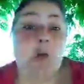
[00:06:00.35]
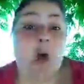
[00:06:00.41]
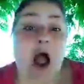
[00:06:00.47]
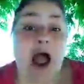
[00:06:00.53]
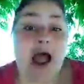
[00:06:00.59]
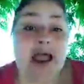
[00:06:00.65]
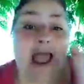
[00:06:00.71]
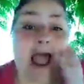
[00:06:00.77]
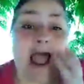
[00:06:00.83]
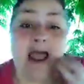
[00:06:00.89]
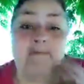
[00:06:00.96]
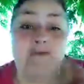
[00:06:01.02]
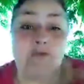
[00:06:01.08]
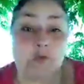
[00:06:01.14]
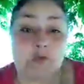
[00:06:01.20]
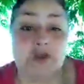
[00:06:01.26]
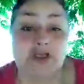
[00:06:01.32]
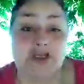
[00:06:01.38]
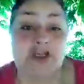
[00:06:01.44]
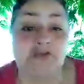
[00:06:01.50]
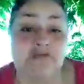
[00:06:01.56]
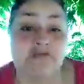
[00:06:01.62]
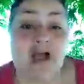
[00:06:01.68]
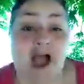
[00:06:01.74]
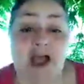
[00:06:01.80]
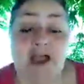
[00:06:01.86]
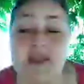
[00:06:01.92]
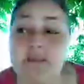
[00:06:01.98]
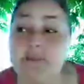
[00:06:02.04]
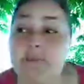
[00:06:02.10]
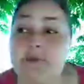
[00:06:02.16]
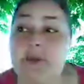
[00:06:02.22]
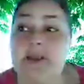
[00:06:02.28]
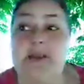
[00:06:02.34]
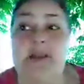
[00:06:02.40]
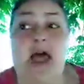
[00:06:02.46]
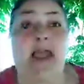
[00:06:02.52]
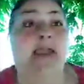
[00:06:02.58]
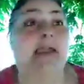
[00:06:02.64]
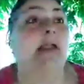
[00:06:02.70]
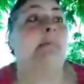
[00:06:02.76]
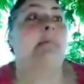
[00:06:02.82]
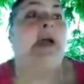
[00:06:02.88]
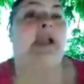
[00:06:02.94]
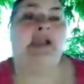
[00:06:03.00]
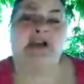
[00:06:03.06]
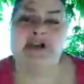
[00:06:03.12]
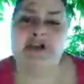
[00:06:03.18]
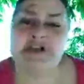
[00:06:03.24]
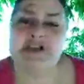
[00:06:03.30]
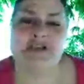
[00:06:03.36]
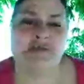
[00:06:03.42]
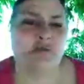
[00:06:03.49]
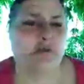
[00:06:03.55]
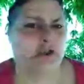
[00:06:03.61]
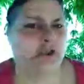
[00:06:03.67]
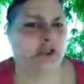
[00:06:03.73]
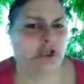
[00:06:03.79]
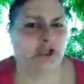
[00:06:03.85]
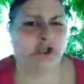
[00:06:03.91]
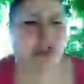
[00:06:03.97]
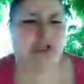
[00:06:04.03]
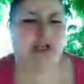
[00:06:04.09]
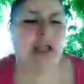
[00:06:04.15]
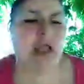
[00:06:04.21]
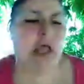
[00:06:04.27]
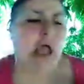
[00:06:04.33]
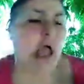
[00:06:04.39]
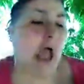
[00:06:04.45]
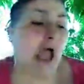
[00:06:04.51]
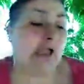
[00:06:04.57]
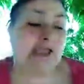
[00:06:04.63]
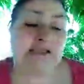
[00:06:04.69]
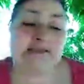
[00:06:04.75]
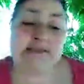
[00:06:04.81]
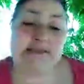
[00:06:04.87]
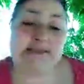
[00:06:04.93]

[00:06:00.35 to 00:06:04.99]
why I have a really good vibe, but like my energy is really good. I guess